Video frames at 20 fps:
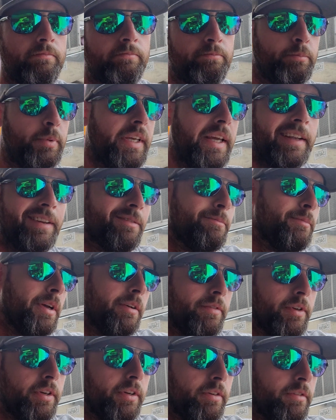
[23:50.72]
beginning of my
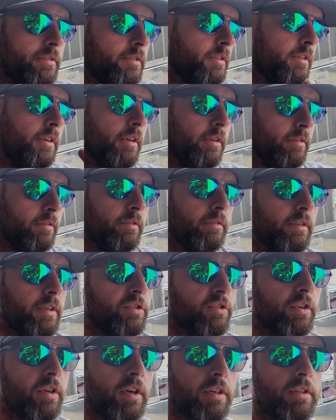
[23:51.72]
videos, you know,
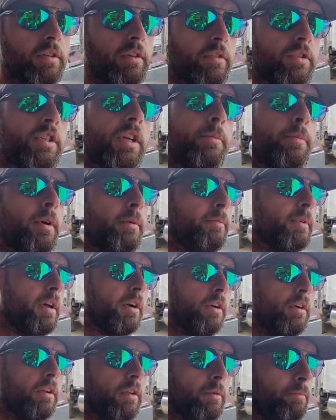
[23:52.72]
introduction on some of them, not
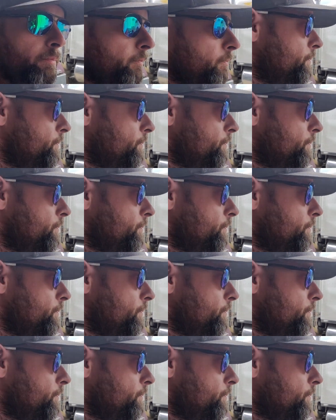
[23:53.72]
all of them.